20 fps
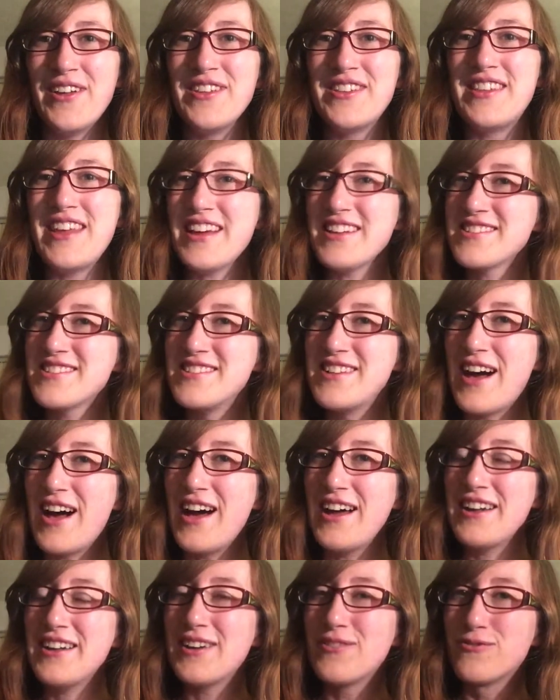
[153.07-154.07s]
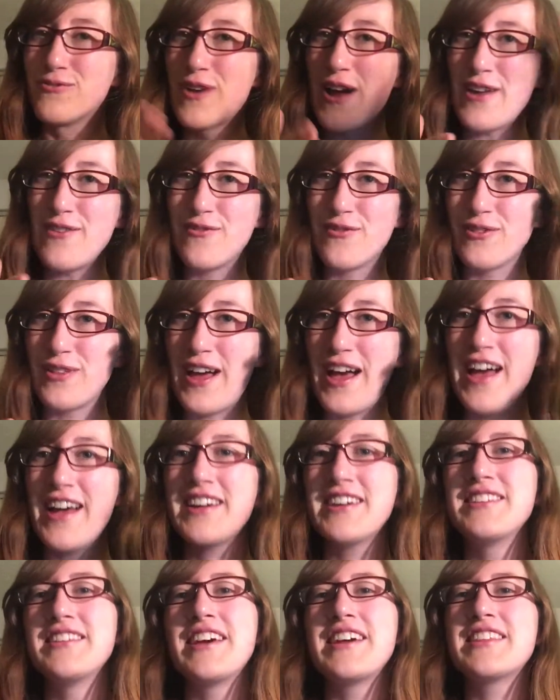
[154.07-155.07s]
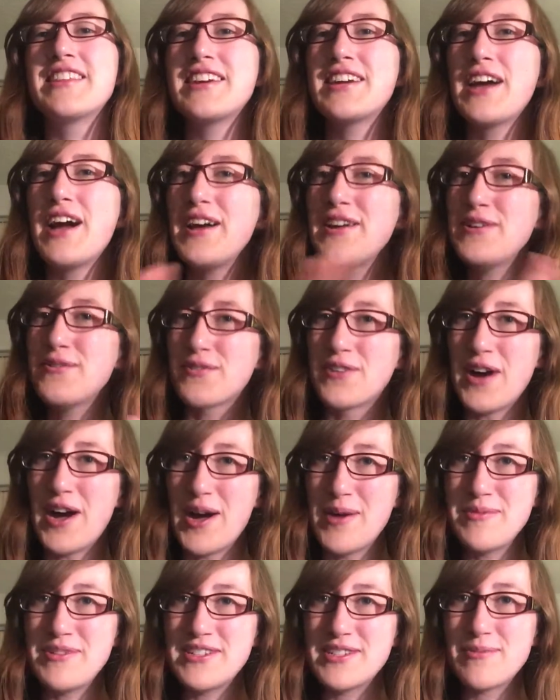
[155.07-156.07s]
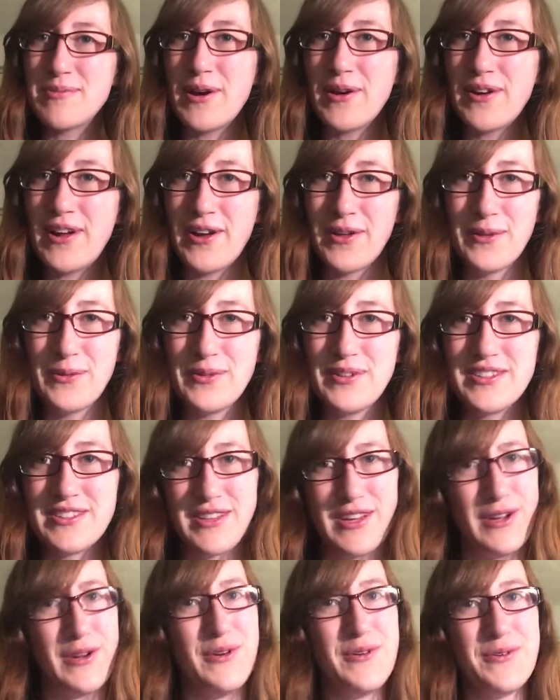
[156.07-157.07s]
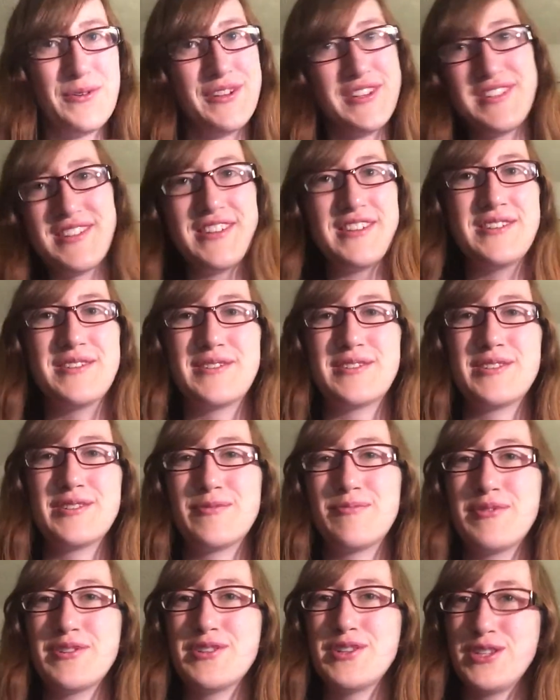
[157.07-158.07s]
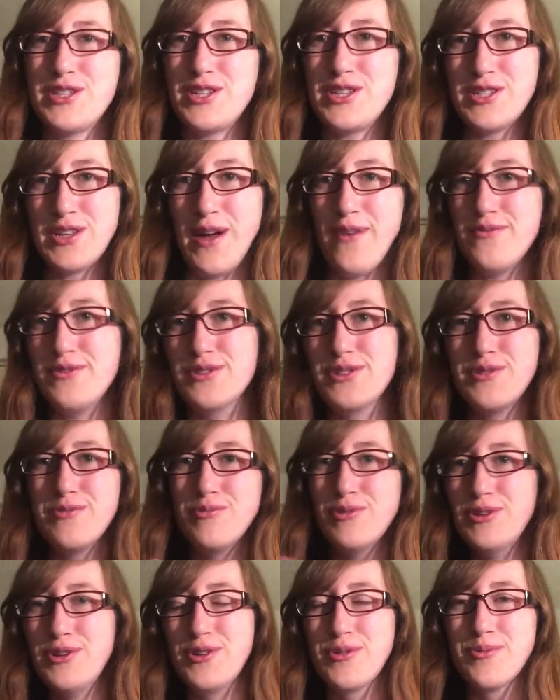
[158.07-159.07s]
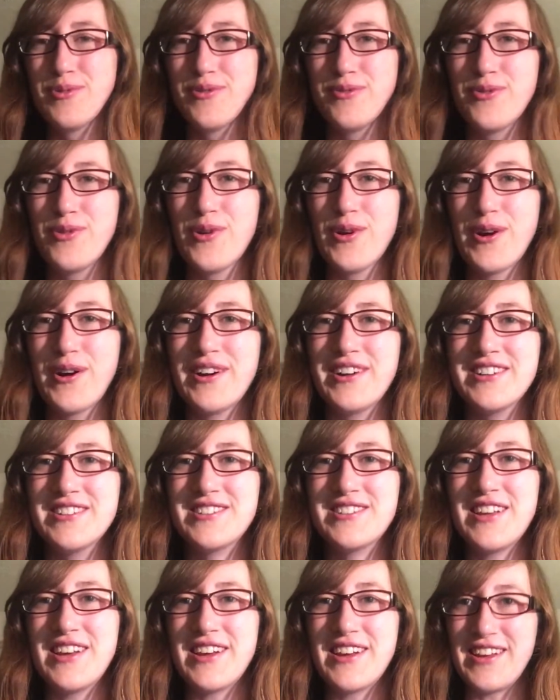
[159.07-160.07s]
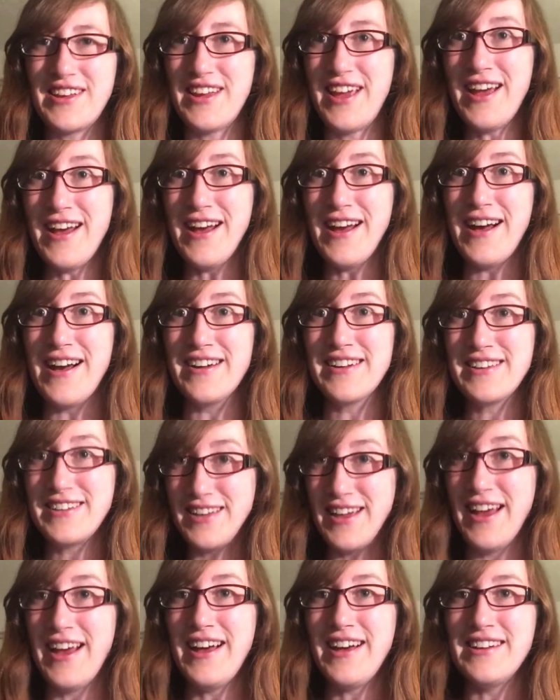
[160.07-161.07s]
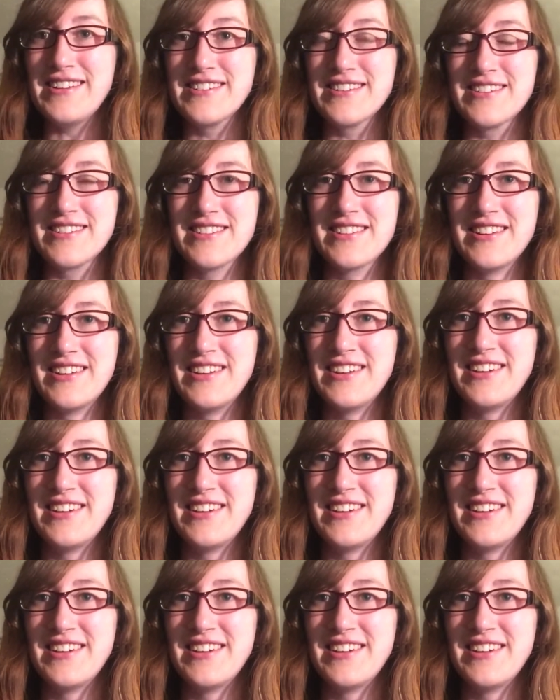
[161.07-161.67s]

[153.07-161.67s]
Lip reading: that's not a red flag, and like, they kind of comment about how it's like, oh, that's suspicious, he's obviously been here before. And it's like, yeah, he has.